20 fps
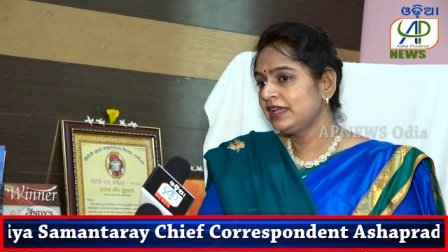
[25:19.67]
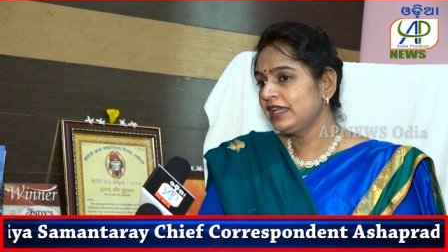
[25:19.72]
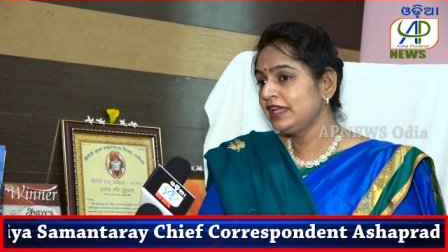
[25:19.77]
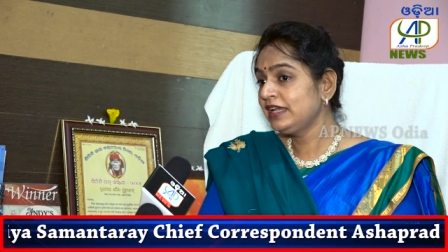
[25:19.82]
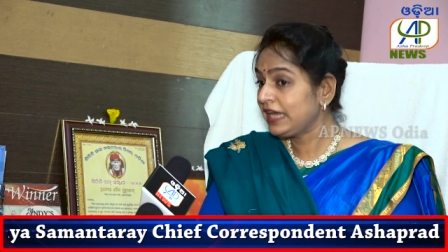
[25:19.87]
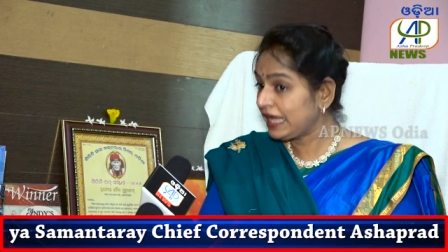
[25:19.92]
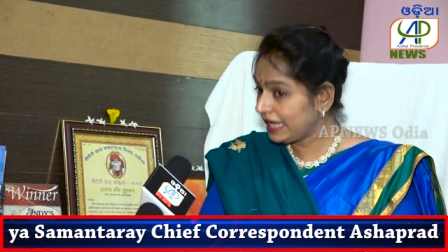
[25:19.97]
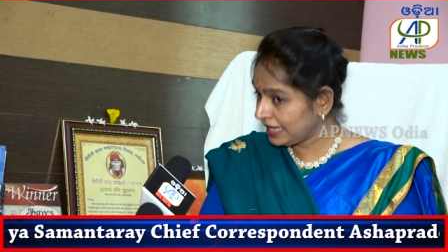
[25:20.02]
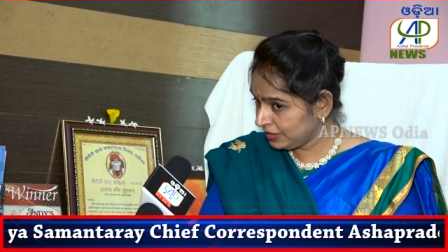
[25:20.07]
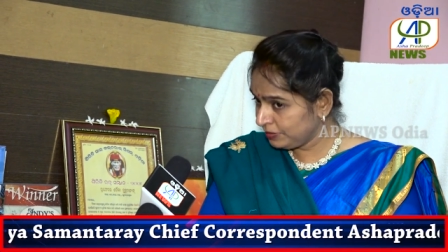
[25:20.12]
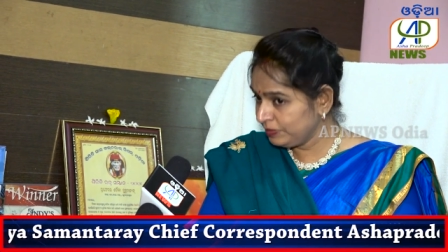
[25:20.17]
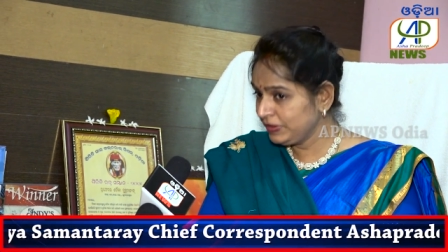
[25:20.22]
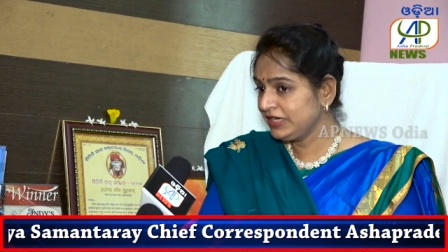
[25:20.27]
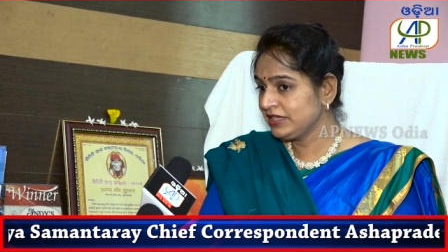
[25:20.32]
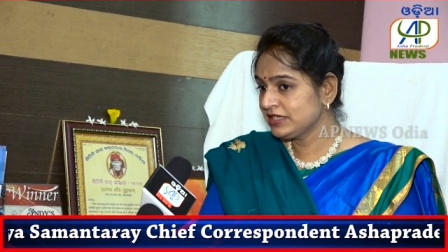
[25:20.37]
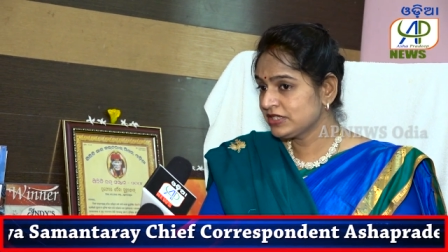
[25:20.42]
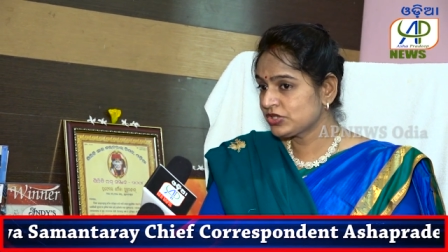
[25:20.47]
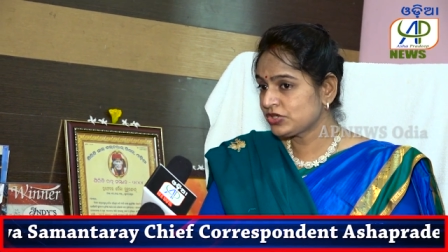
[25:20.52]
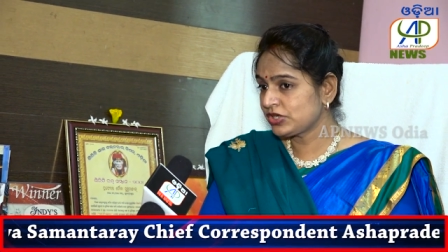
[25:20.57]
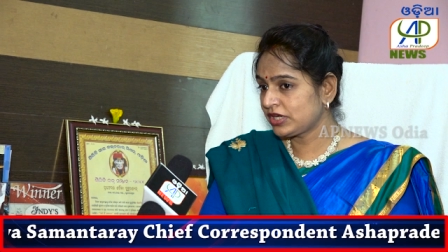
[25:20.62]
It had
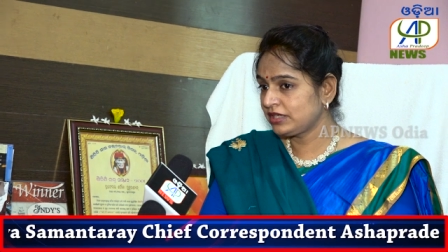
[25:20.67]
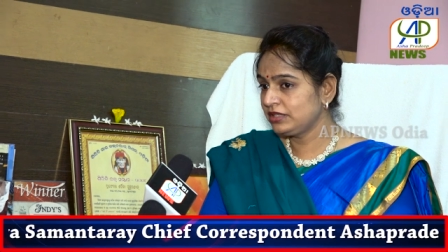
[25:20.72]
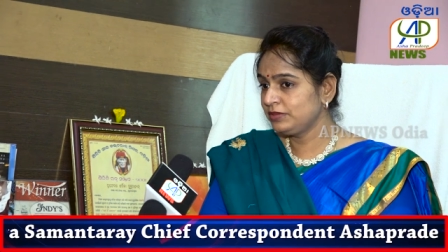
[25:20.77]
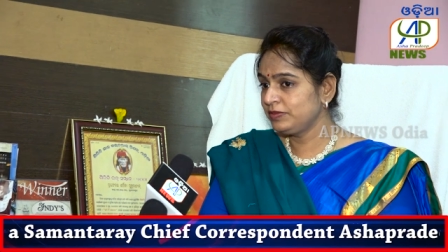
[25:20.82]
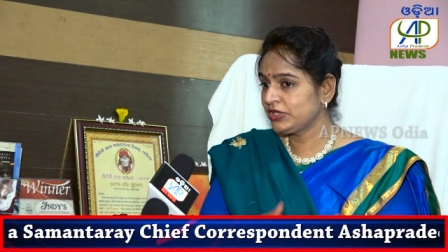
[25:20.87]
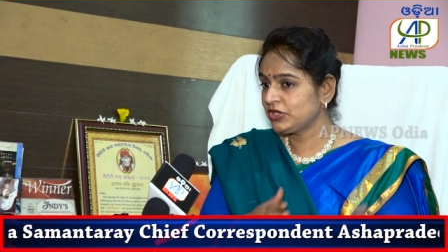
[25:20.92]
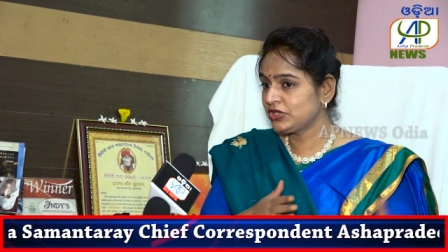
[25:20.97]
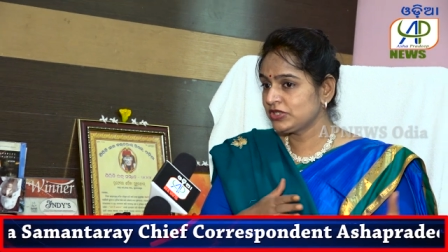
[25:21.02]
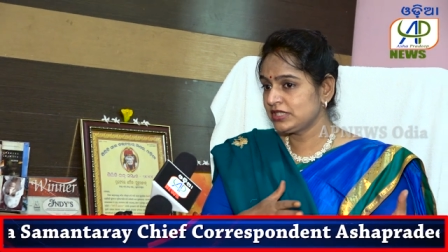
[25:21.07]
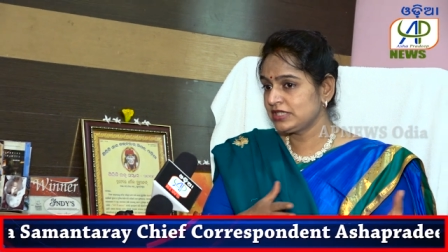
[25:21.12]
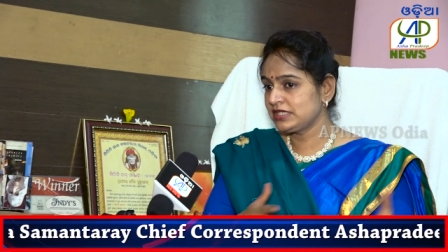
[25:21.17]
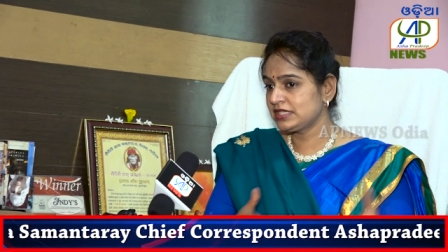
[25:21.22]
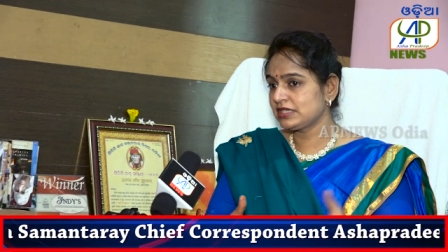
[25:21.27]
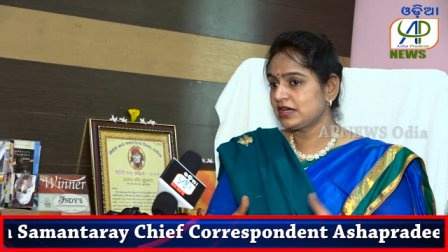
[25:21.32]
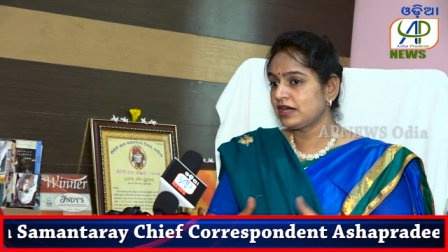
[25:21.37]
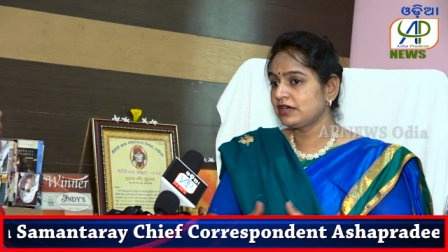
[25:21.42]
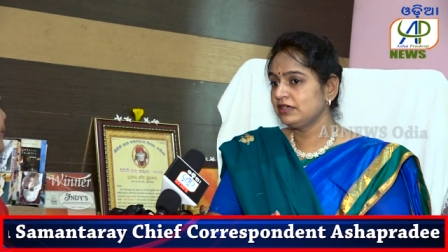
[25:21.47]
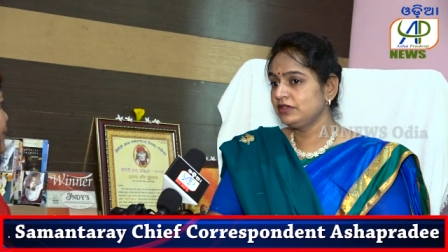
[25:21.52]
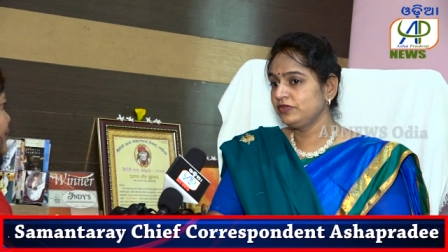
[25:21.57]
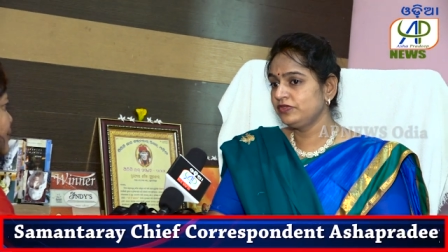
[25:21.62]
been a struggle because it
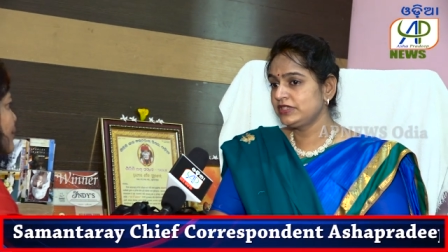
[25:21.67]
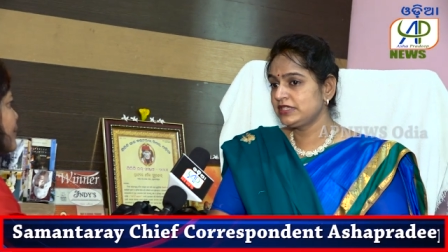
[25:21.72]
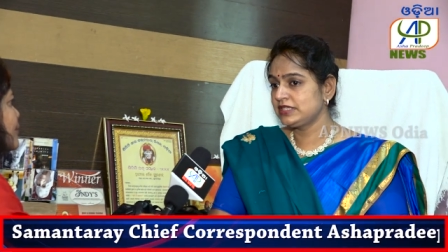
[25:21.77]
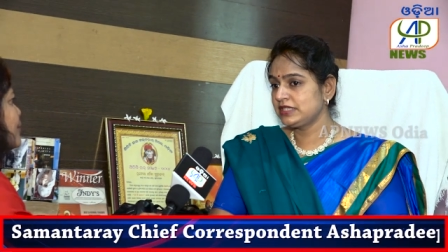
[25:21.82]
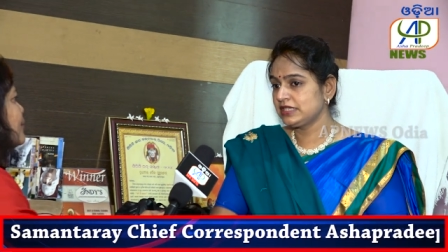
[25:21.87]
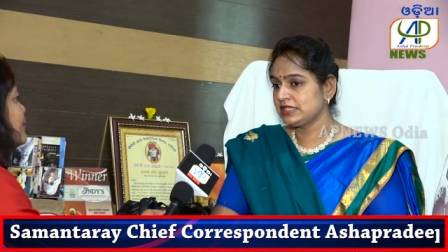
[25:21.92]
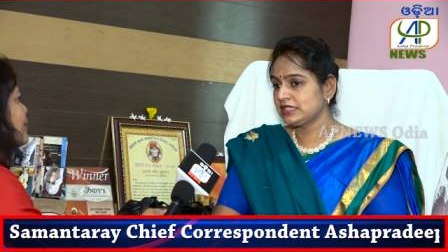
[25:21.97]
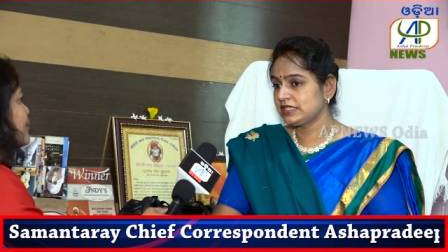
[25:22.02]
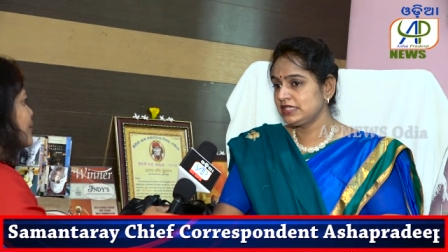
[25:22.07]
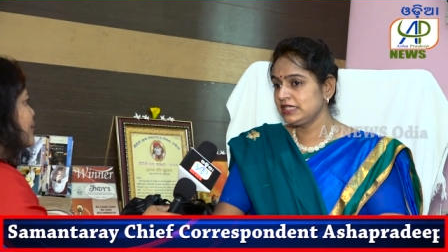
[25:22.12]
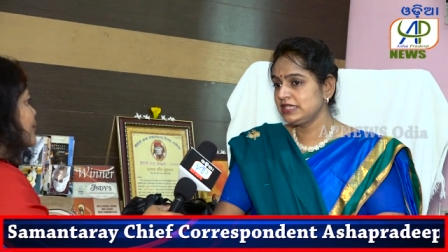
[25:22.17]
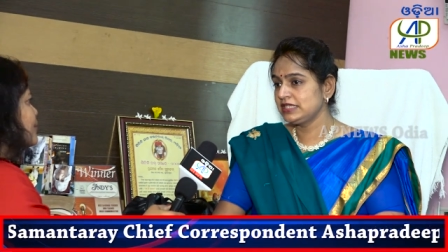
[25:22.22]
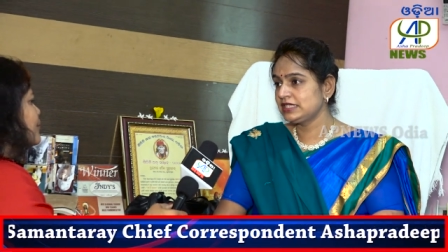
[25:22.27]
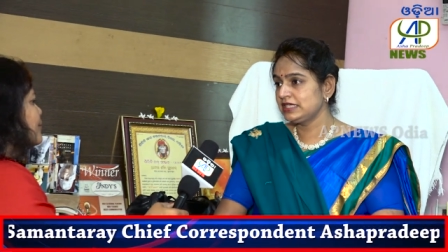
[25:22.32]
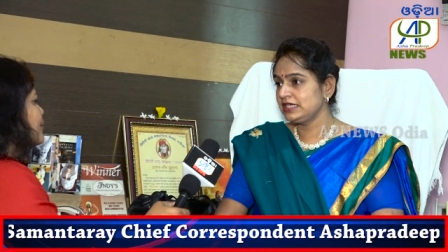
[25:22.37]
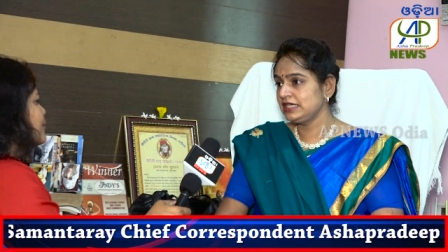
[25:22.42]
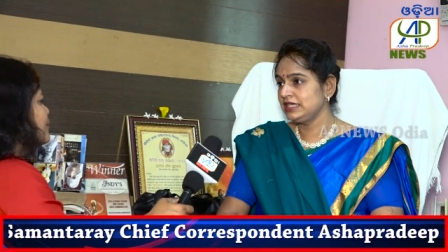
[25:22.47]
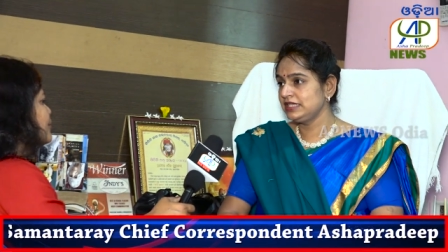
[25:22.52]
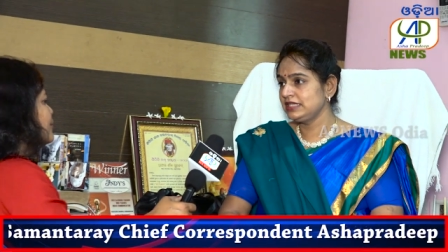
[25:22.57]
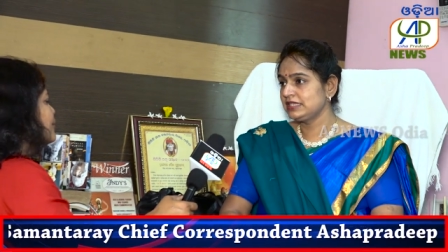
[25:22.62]
started with 60
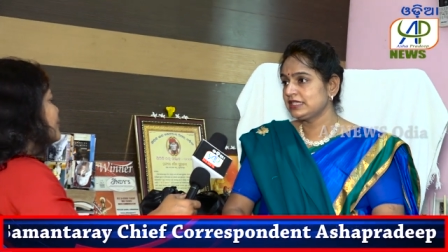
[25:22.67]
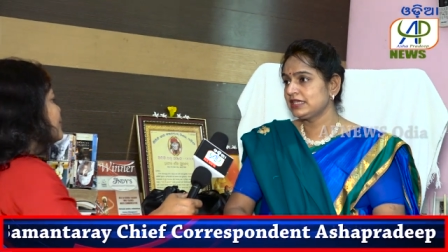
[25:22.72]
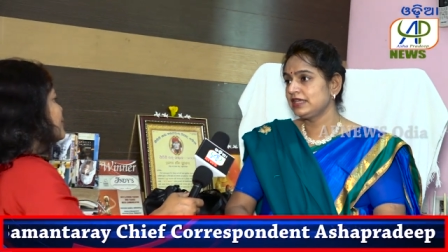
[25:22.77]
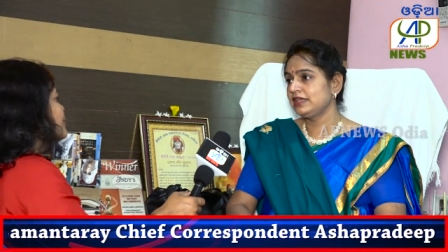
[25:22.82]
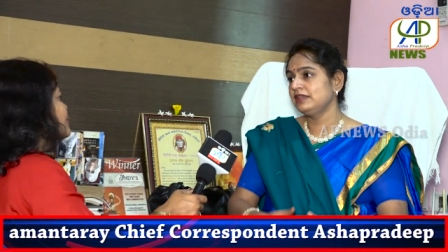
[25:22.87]
seats,